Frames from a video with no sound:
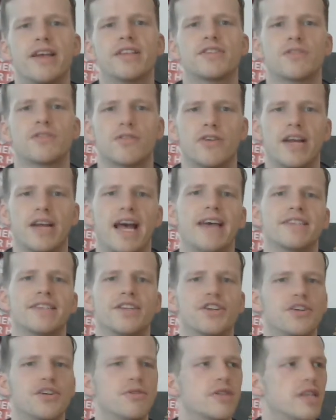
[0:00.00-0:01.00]
story has
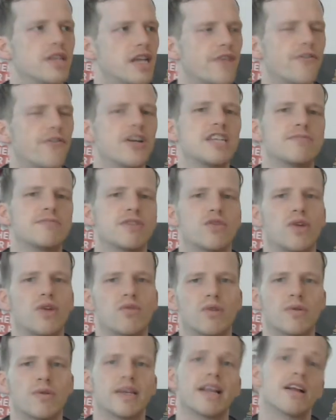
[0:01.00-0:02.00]
to do with the difference between
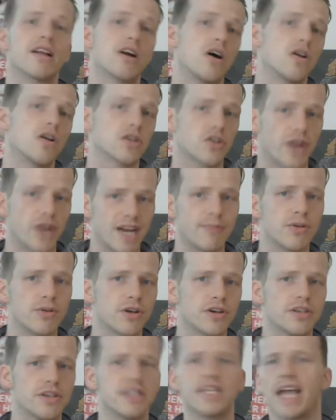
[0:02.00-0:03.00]
what we can call tradable
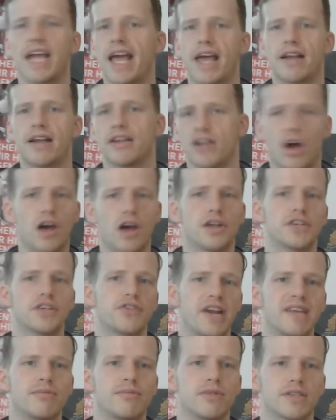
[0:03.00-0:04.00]
goods and
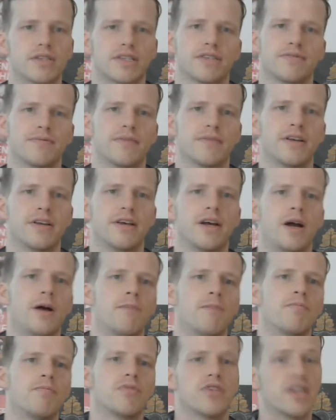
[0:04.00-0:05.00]
non-tradables.
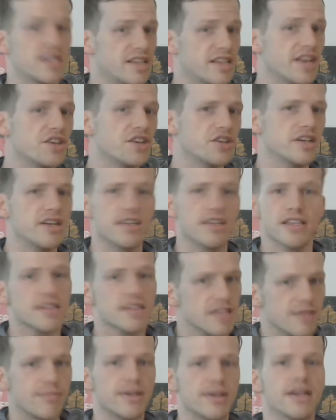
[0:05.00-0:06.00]
The distinction is
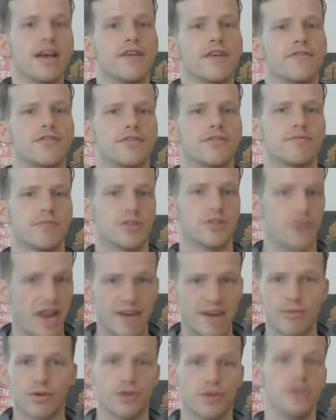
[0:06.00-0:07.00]
simple enough.
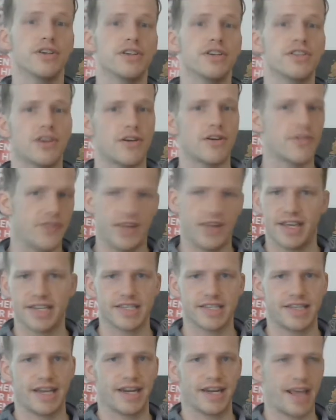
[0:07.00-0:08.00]
Tradable goods are
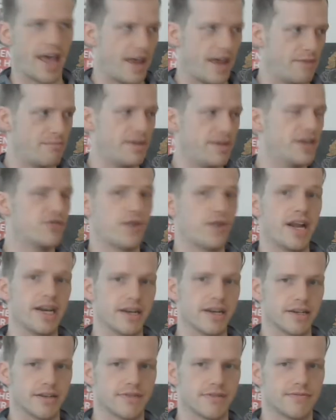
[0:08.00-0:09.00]
things that can be traded.